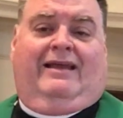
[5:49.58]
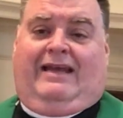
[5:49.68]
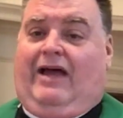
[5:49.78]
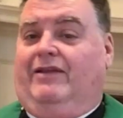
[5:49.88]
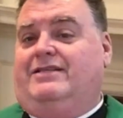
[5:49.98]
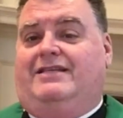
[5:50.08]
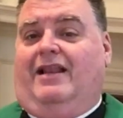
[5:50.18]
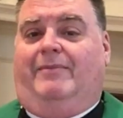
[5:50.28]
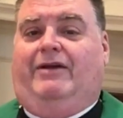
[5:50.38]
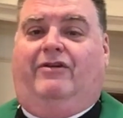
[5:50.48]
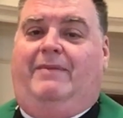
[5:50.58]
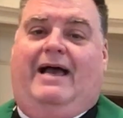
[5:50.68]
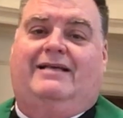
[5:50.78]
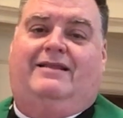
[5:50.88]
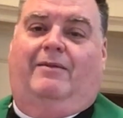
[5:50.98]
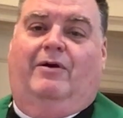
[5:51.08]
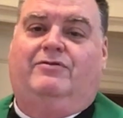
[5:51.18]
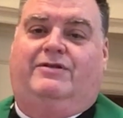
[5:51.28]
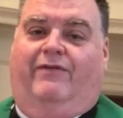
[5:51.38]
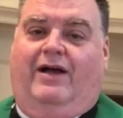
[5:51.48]
Now, this is elementary math to
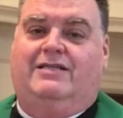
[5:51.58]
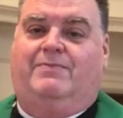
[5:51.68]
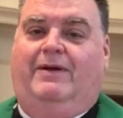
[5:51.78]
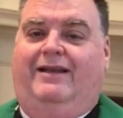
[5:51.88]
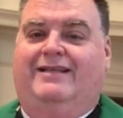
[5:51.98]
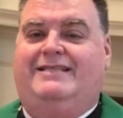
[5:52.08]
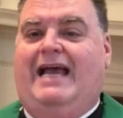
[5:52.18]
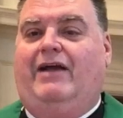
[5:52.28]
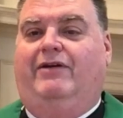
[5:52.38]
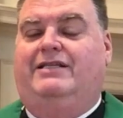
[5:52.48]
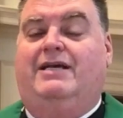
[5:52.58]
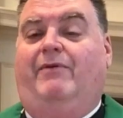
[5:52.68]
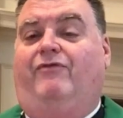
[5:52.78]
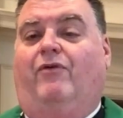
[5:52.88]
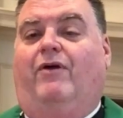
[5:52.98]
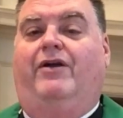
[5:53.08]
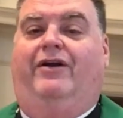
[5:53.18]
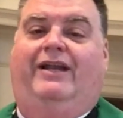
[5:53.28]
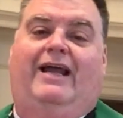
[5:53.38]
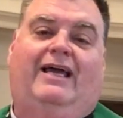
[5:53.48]
most of us, but the staggering sum of
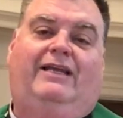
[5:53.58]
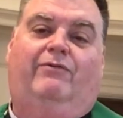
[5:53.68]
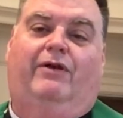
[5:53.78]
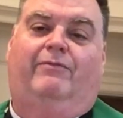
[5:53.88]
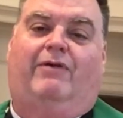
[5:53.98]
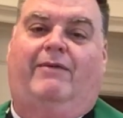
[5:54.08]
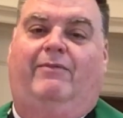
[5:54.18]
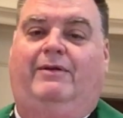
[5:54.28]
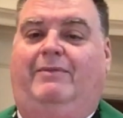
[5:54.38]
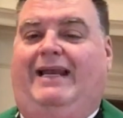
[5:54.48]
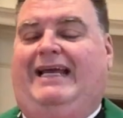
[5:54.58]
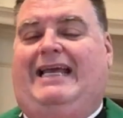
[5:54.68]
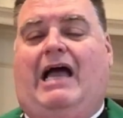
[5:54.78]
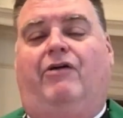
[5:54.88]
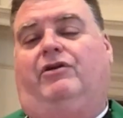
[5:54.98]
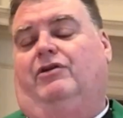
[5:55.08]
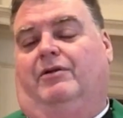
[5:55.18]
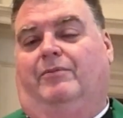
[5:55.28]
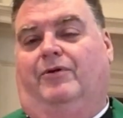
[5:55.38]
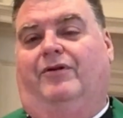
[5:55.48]
490 would have probably been
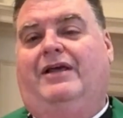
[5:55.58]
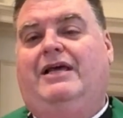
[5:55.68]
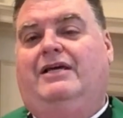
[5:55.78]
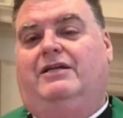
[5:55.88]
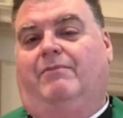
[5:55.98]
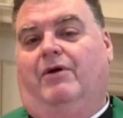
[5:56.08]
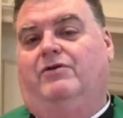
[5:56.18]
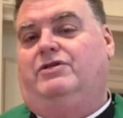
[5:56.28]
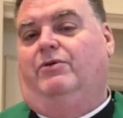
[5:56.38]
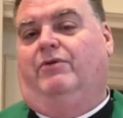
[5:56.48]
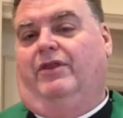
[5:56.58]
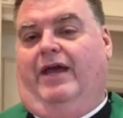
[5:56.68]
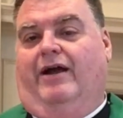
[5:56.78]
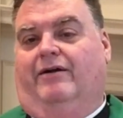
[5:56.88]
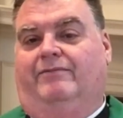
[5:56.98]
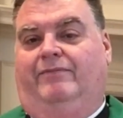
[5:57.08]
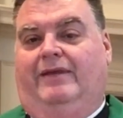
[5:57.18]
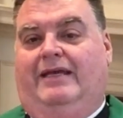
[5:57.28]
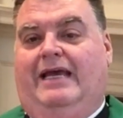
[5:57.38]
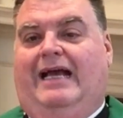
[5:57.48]
incalculable to most who were there.
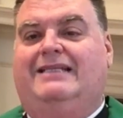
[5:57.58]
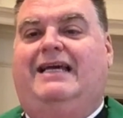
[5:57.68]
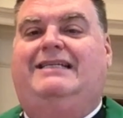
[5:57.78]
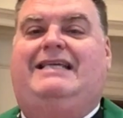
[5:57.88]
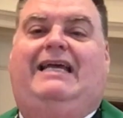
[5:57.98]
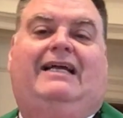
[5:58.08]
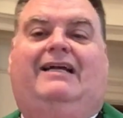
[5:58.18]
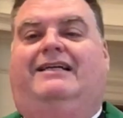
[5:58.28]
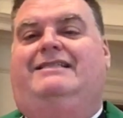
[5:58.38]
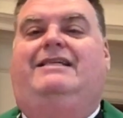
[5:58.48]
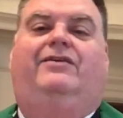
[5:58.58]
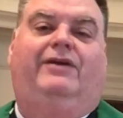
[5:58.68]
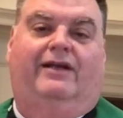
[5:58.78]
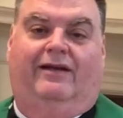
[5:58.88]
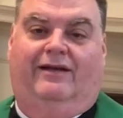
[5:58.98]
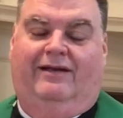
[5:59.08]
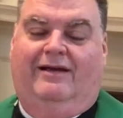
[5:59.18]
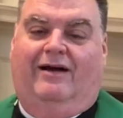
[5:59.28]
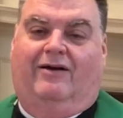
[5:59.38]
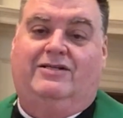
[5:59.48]
It's like saying a gazillion
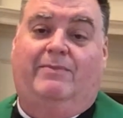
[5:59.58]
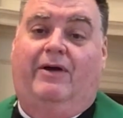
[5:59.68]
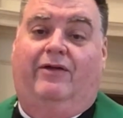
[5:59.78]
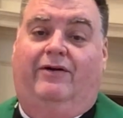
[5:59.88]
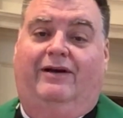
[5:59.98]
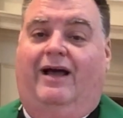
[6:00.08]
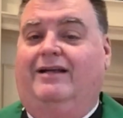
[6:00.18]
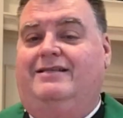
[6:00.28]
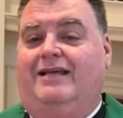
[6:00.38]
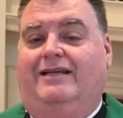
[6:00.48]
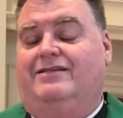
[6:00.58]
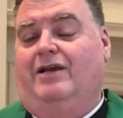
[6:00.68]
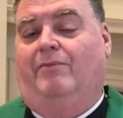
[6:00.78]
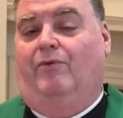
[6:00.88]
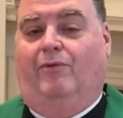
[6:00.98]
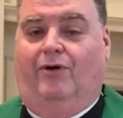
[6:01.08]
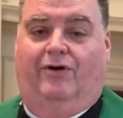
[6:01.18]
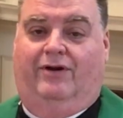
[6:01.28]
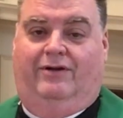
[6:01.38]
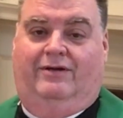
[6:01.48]
or some other nonsense number
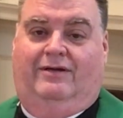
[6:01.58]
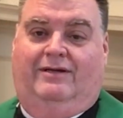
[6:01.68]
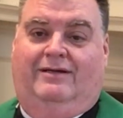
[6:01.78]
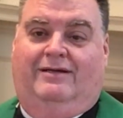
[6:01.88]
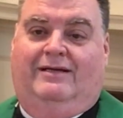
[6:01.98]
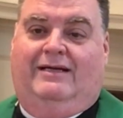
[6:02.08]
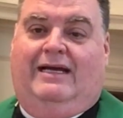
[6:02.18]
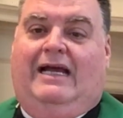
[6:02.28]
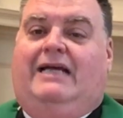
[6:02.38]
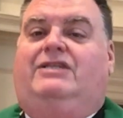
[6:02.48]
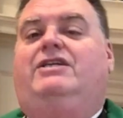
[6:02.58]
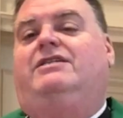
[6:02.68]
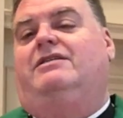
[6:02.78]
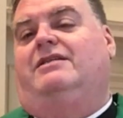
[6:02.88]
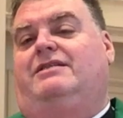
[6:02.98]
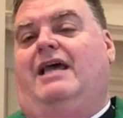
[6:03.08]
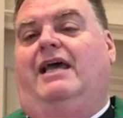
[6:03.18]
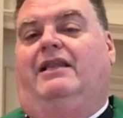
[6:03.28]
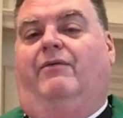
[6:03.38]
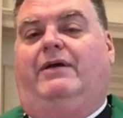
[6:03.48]
word. Jesus
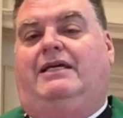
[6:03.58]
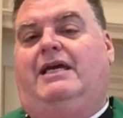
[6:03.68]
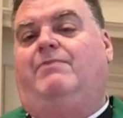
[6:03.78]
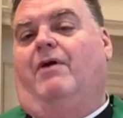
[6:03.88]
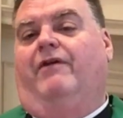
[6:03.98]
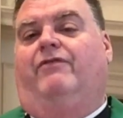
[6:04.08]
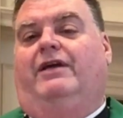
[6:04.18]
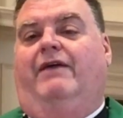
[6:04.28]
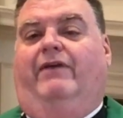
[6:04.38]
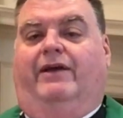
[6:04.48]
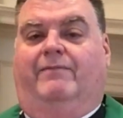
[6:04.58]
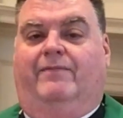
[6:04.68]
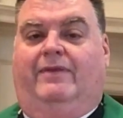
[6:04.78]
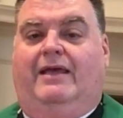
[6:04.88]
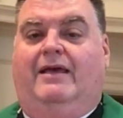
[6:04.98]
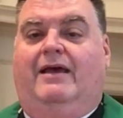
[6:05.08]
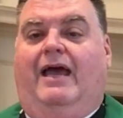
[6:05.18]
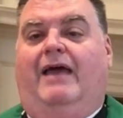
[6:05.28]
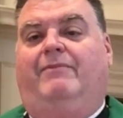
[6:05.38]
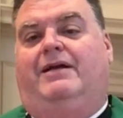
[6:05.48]
saying that we keep on forgiving,
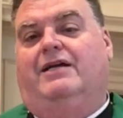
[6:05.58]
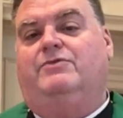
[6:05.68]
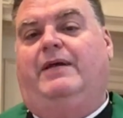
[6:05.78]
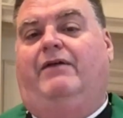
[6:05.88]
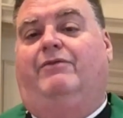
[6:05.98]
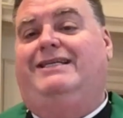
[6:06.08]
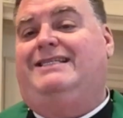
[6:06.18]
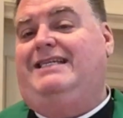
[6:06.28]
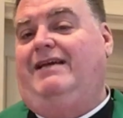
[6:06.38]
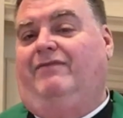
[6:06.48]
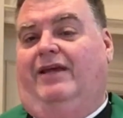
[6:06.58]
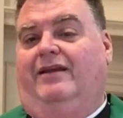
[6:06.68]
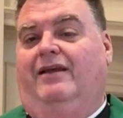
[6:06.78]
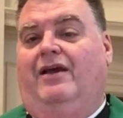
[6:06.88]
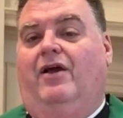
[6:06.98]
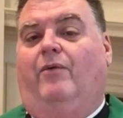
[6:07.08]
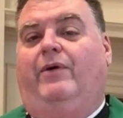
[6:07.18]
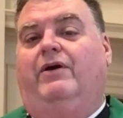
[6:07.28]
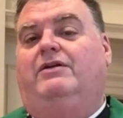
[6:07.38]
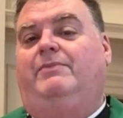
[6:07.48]
and because we had received it,
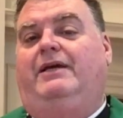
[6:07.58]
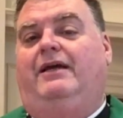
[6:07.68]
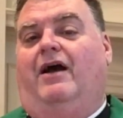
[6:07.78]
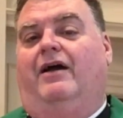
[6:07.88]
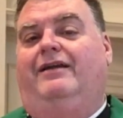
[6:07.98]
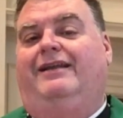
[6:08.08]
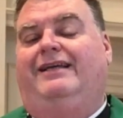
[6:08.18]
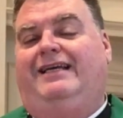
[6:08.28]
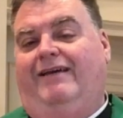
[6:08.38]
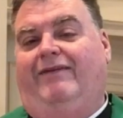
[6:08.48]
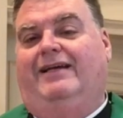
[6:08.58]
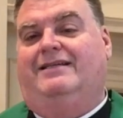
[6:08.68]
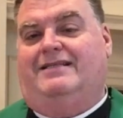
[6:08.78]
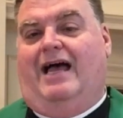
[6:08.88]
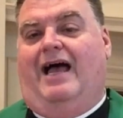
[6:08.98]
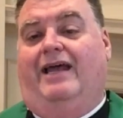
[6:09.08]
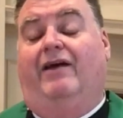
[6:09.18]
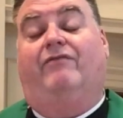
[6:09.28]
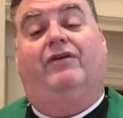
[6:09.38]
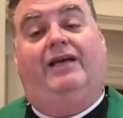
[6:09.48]
we are to be on the giving side
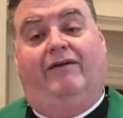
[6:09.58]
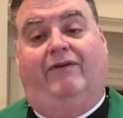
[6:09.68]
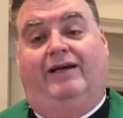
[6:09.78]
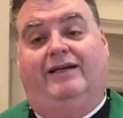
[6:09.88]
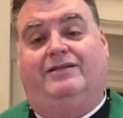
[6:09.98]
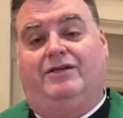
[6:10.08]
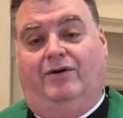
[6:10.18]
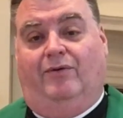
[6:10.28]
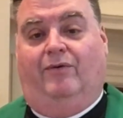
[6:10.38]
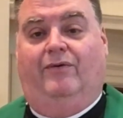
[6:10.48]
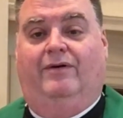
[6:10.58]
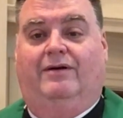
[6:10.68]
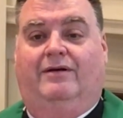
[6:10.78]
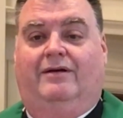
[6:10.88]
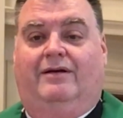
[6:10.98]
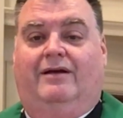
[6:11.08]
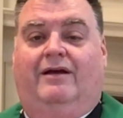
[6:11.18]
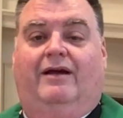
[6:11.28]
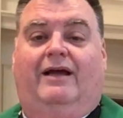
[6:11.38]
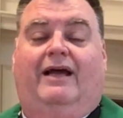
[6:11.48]
of forgiving too.
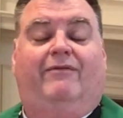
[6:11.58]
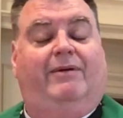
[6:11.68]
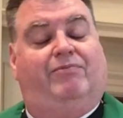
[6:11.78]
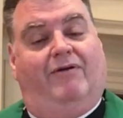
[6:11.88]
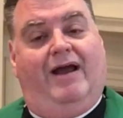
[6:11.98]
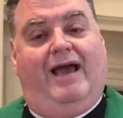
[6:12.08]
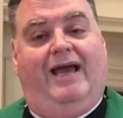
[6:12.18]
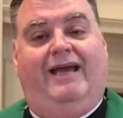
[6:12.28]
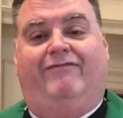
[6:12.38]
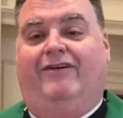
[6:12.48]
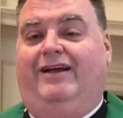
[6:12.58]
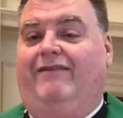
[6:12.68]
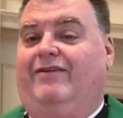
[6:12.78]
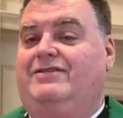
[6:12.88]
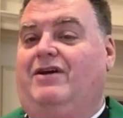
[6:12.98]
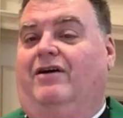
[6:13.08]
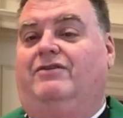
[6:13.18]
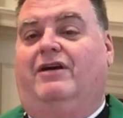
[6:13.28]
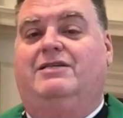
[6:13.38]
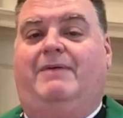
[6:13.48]
We pray, forgive us our
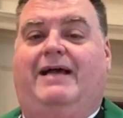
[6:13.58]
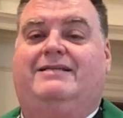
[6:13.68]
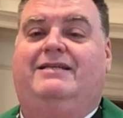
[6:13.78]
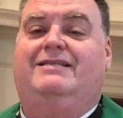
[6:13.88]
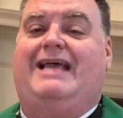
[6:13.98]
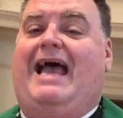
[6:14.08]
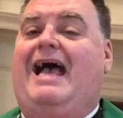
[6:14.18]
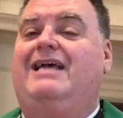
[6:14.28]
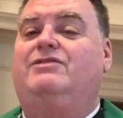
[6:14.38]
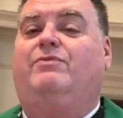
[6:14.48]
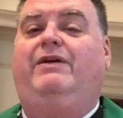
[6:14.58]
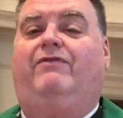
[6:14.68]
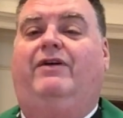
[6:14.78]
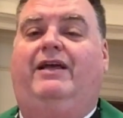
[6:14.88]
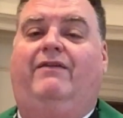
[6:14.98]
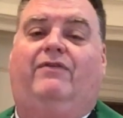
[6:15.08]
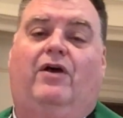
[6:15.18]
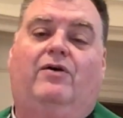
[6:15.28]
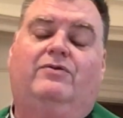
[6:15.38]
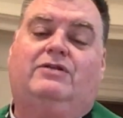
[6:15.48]
trespasses as we forgive
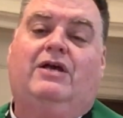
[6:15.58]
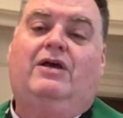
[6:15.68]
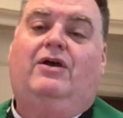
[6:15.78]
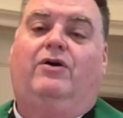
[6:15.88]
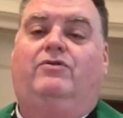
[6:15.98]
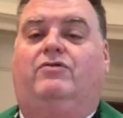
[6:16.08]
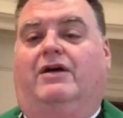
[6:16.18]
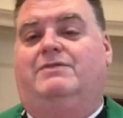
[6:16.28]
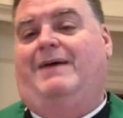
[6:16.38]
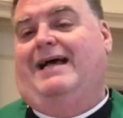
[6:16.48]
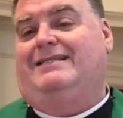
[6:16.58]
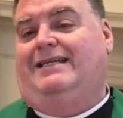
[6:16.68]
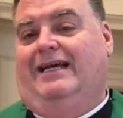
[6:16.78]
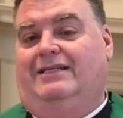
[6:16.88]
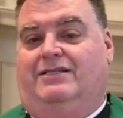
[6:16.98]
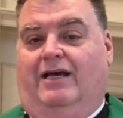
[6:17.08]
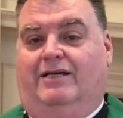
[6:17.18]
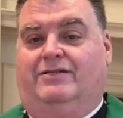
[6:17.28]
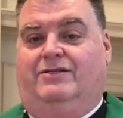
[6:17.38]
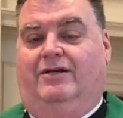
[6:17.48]
those who trespass against
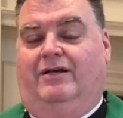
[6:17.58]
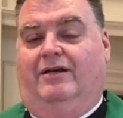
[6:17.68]
us.